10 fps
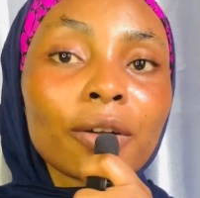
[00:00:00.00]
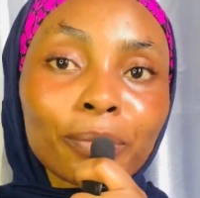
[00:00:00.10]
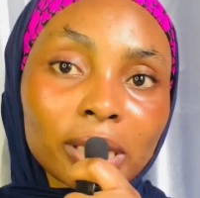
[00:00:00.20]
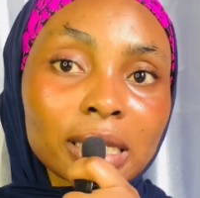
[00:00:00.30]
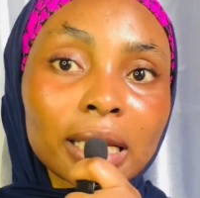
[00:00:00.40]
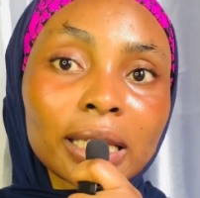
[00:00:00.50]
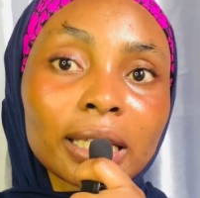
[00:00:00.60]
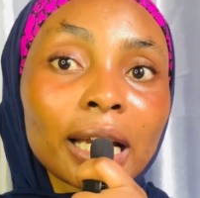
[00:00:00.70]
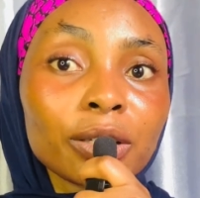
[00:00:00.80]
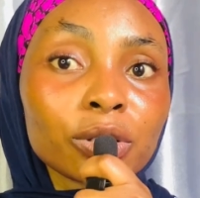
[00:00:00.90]
Personally,
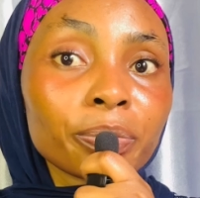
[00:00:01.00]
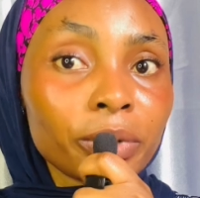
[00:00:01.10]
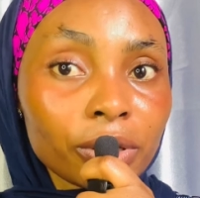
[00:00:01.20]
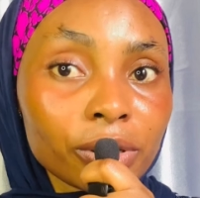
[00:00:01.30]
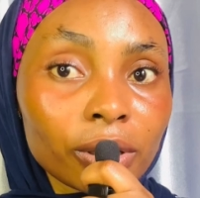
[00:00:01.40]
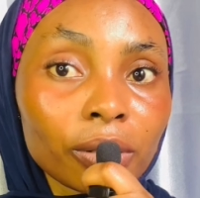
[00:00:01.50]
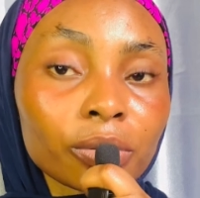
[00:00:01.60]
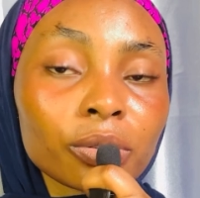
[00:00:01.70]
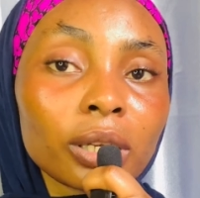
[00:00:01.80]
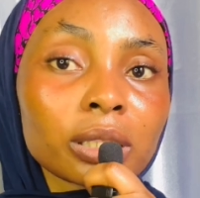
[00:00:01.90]
I use Pixel
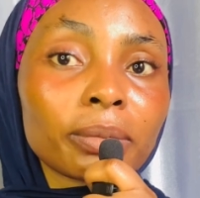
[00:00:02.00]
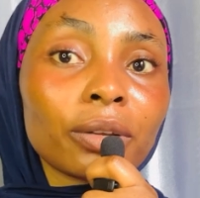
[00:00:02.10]
to get my